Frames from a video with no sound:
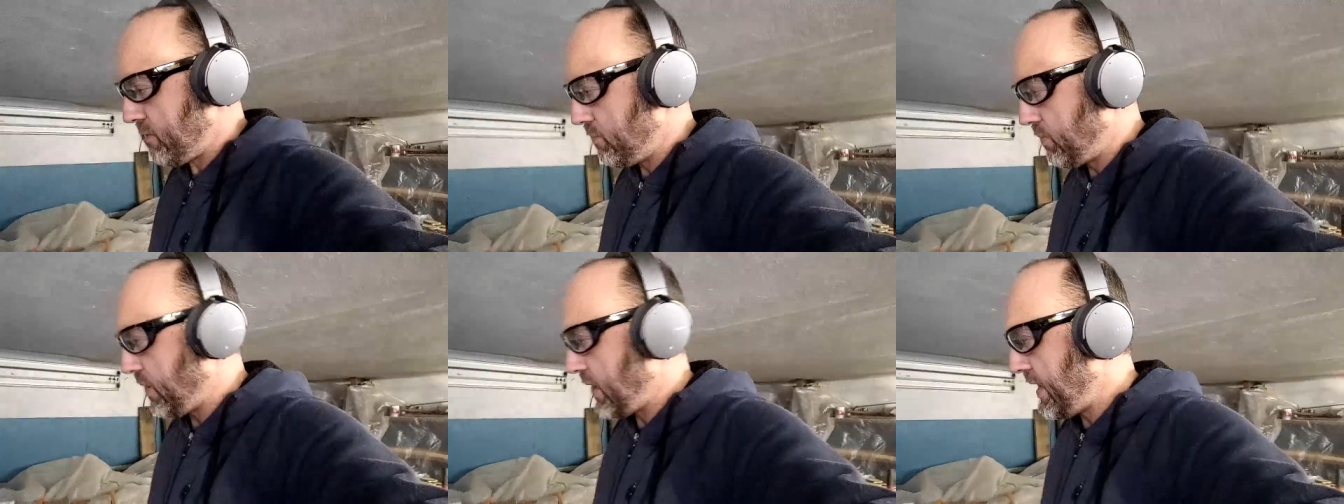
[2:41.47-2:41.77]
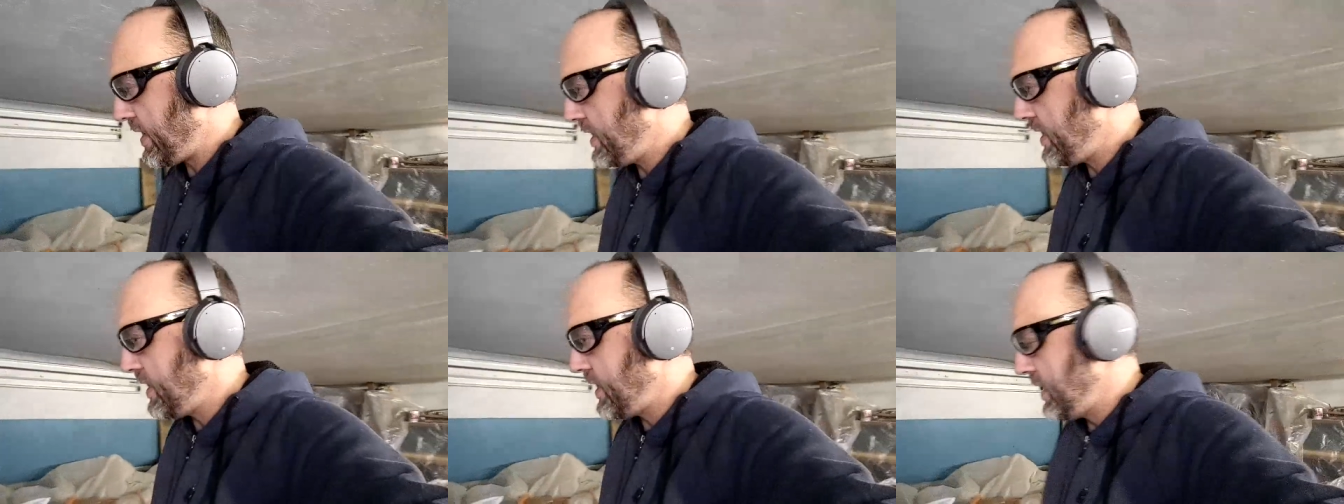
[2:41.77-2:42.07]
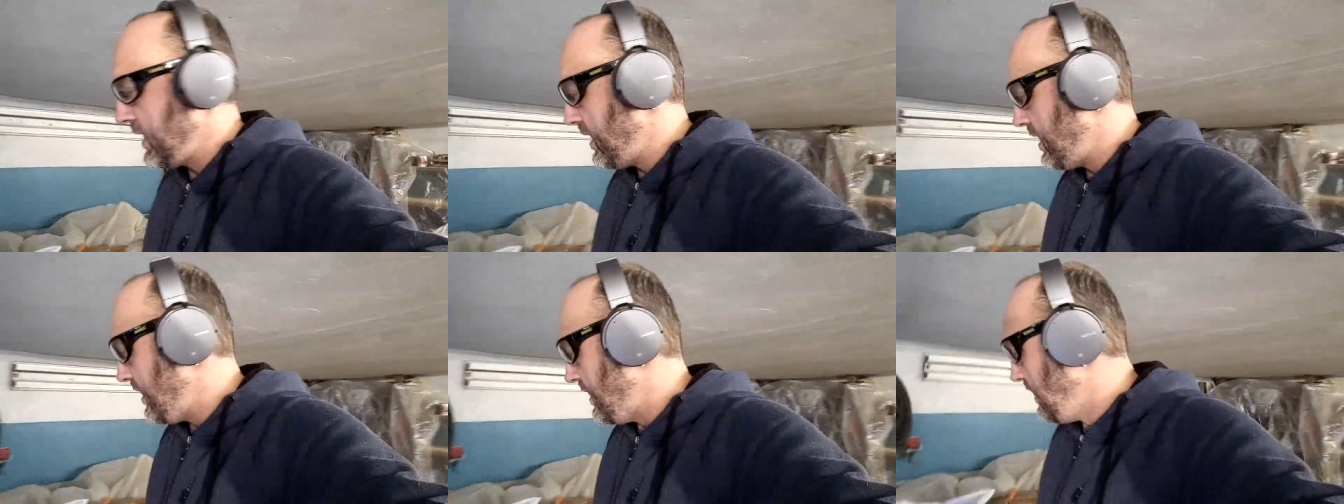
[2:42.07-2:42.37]
But,
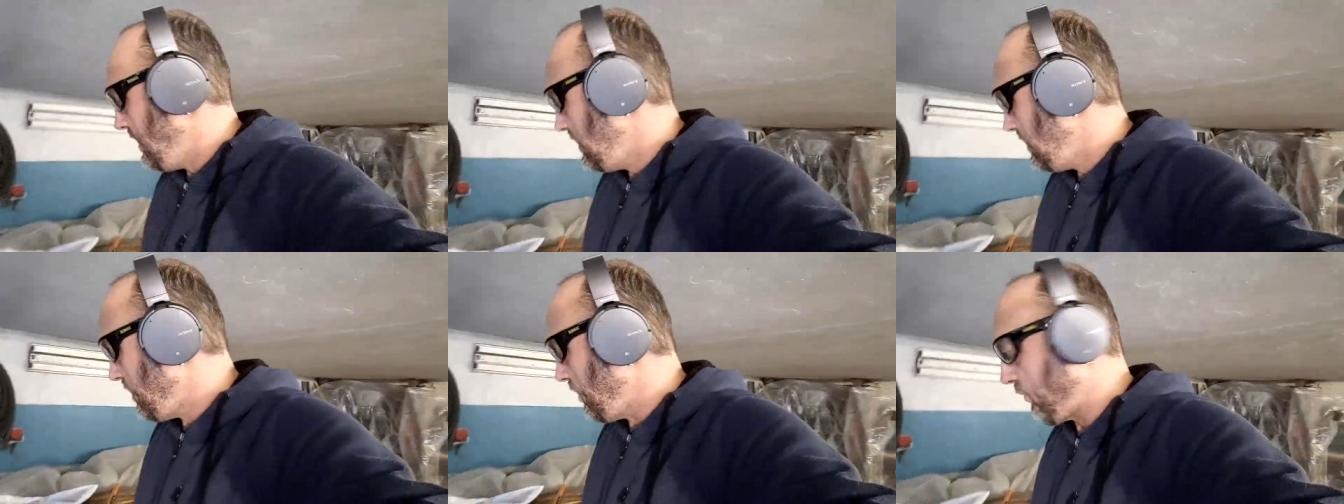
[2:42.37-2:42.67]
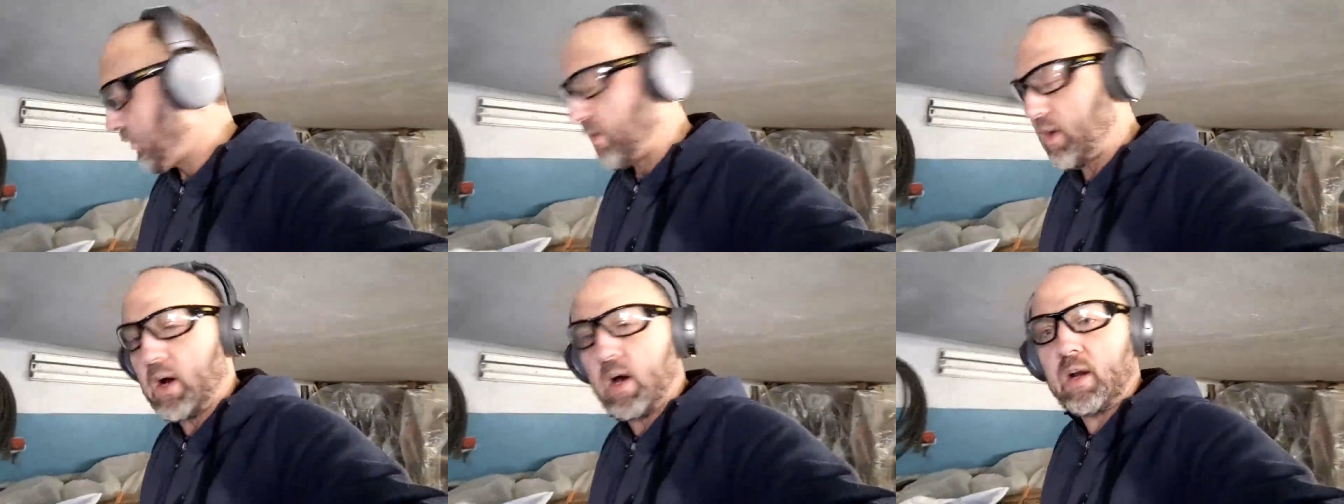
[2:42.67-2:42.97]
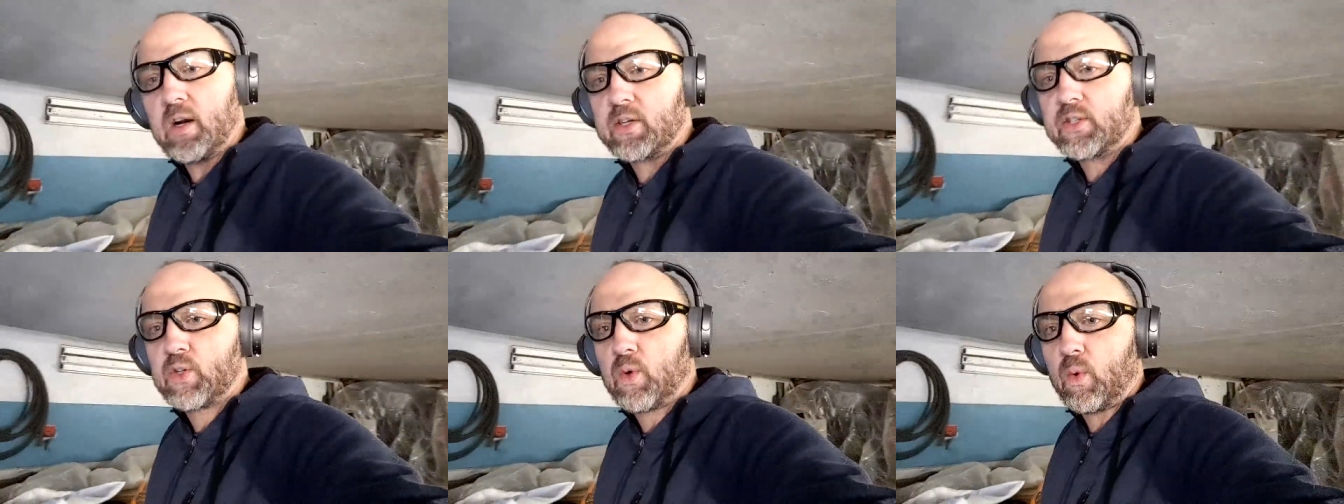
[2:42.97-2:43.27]
you know, for
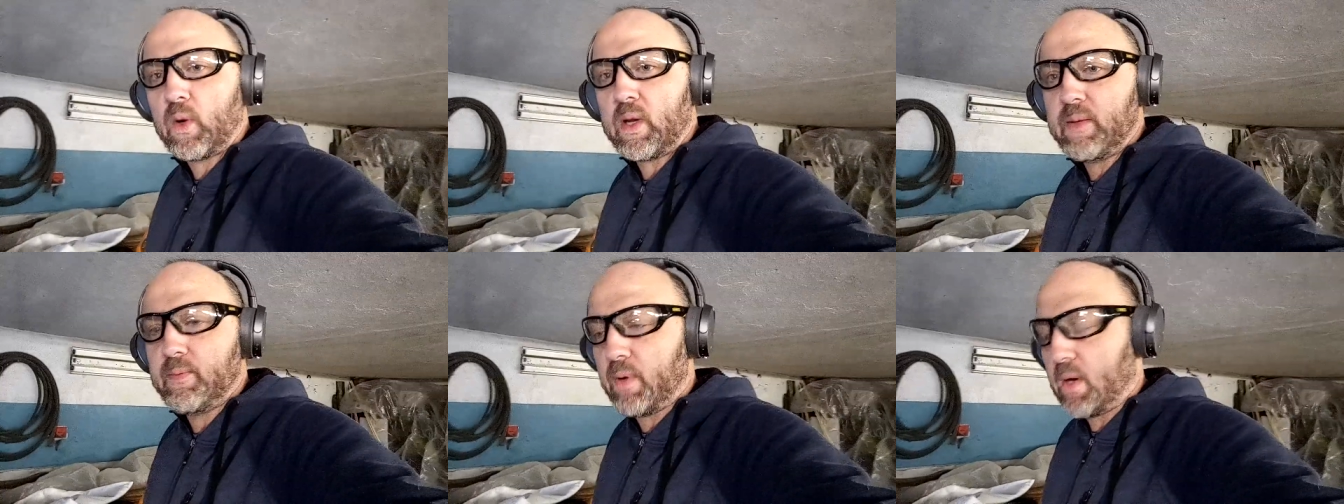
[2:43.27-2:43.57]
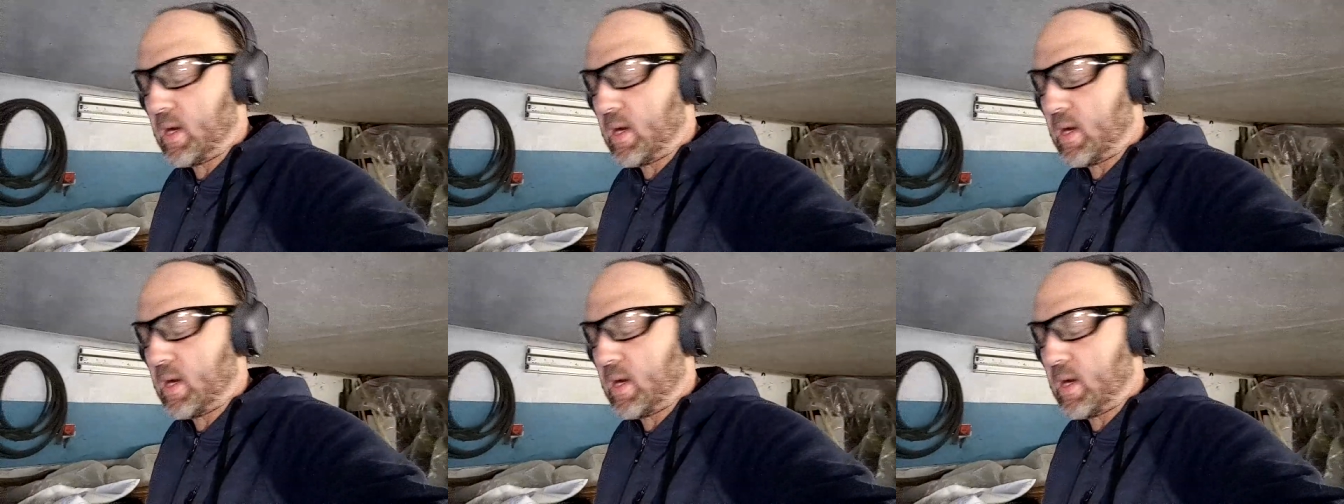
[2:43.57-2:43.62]
120